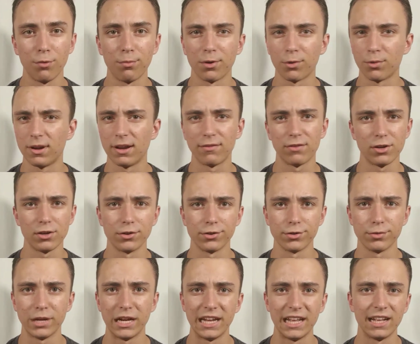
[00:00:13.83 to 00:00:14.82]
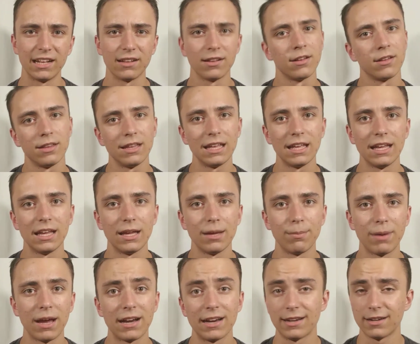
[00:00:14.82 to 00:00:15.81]
and whenever you're reading the
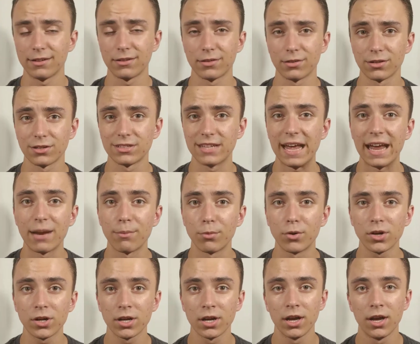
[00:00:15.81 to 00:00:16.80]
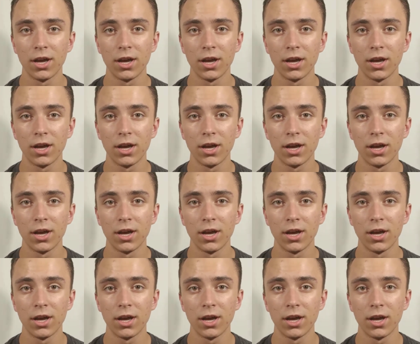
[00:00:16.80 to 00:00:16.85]
Player's Handbook,